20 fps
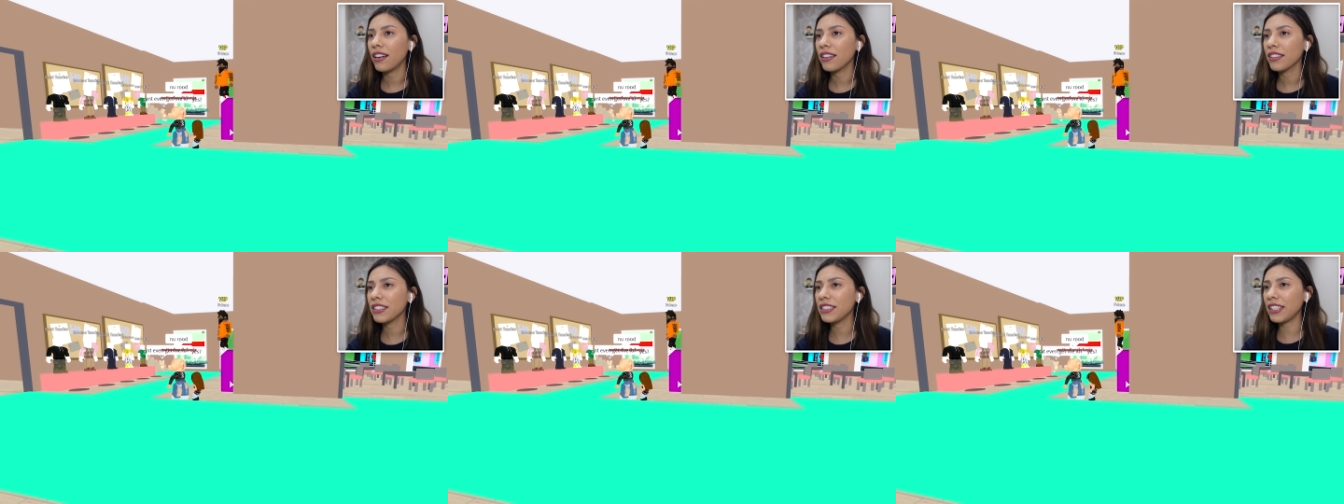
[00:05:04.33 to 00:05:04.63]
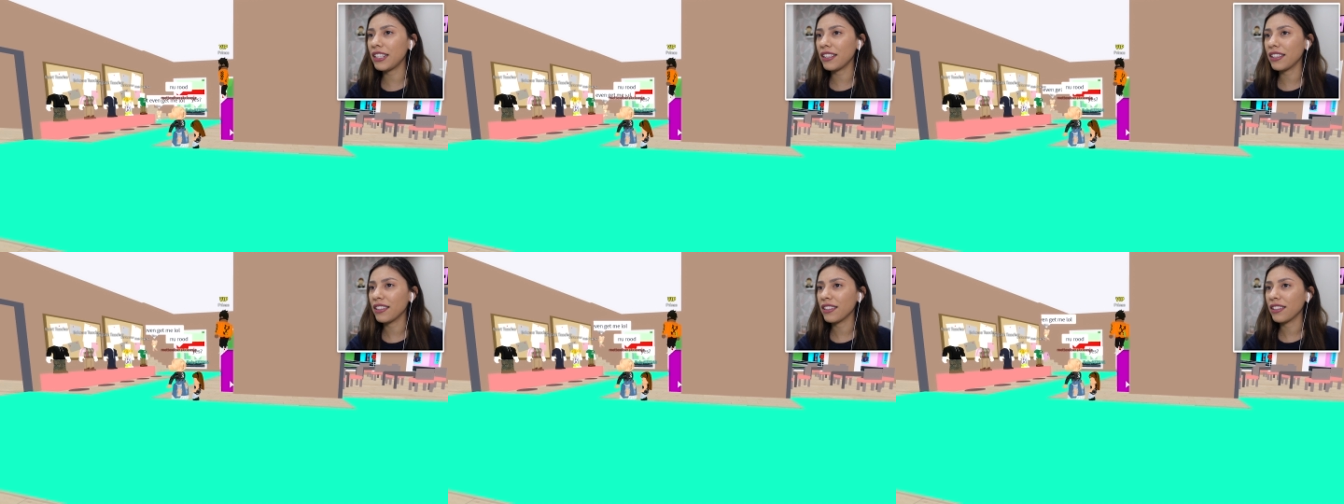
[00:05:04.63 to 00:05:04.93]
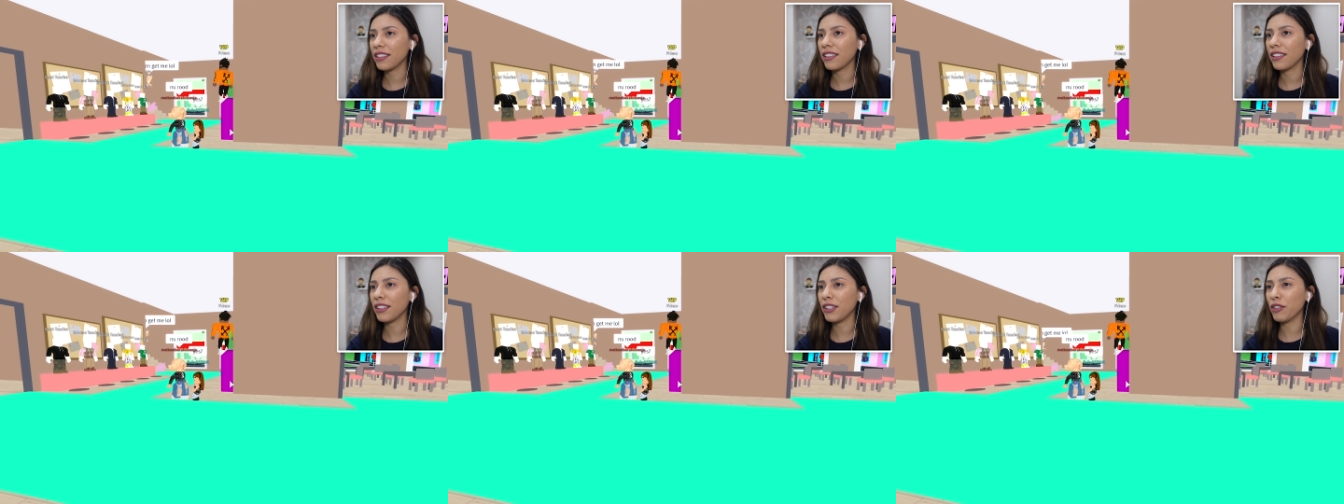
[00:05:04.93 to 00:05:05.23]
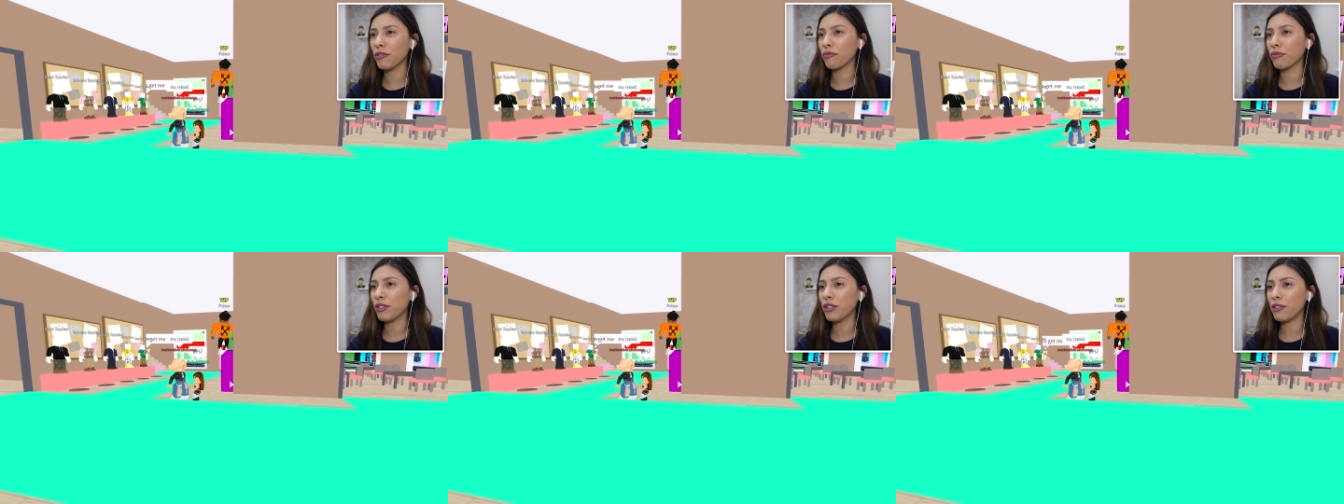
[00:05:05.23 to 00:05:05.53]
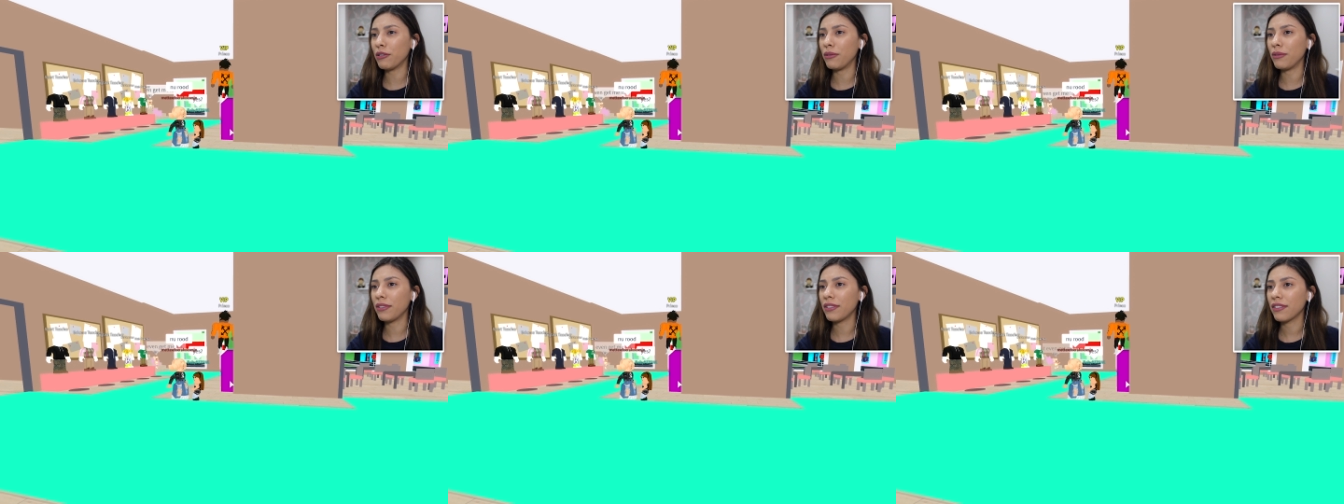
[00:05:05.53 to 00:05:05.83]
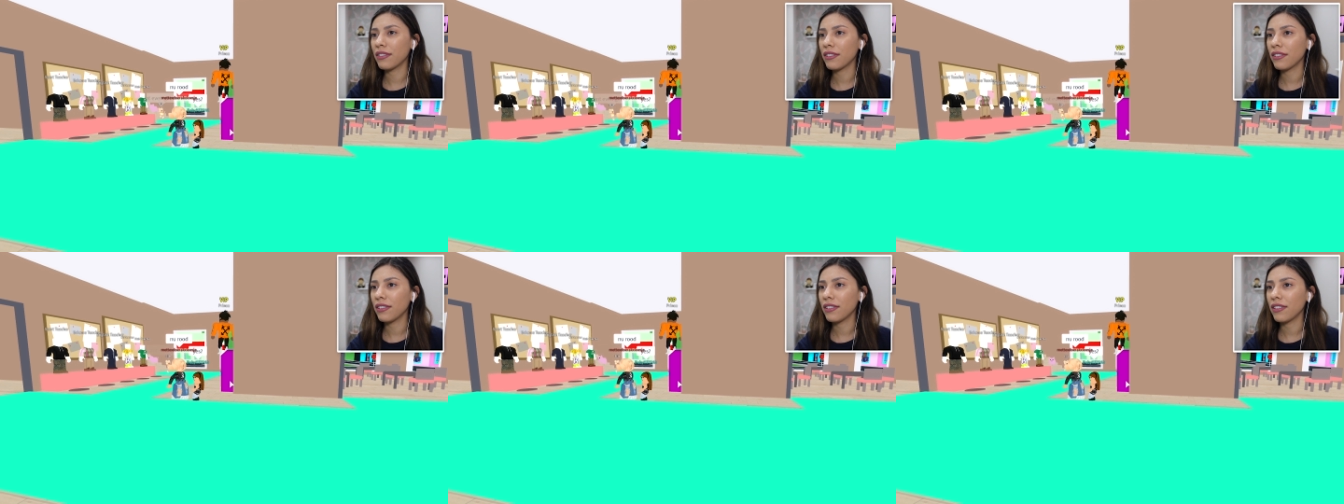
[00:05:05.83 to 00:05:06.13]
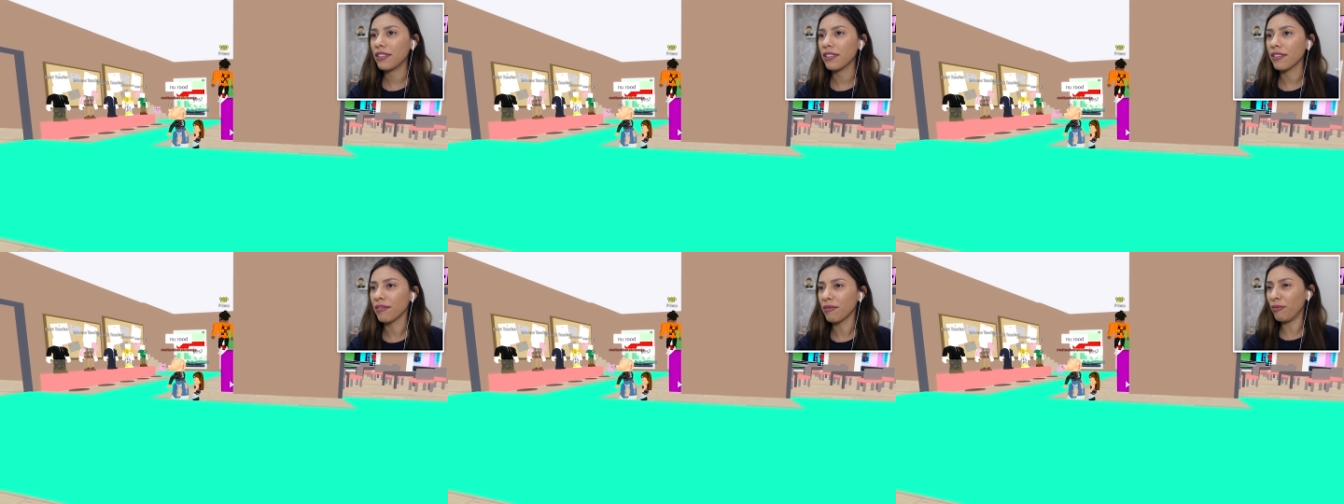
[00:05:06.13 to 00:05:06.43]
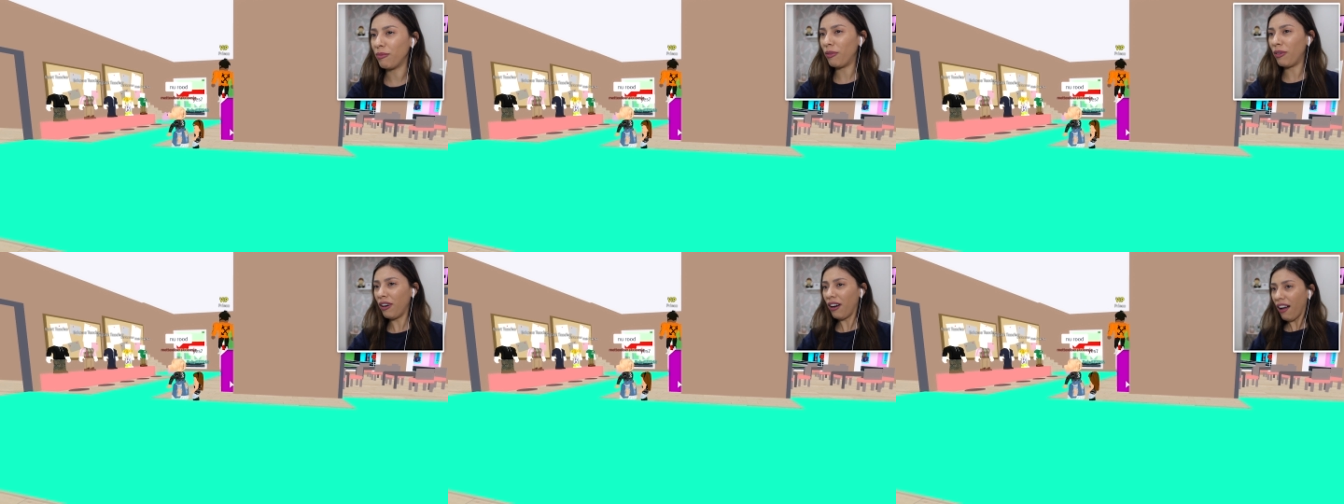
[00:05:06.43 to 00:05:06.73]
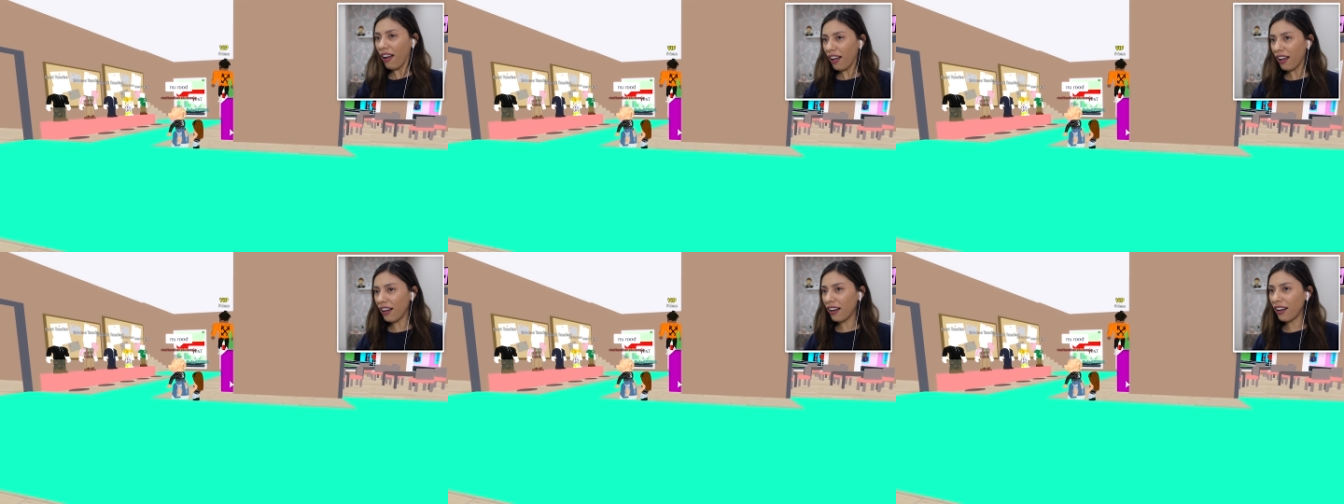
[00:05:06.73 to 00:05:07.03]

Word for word: She said, You're rude. What?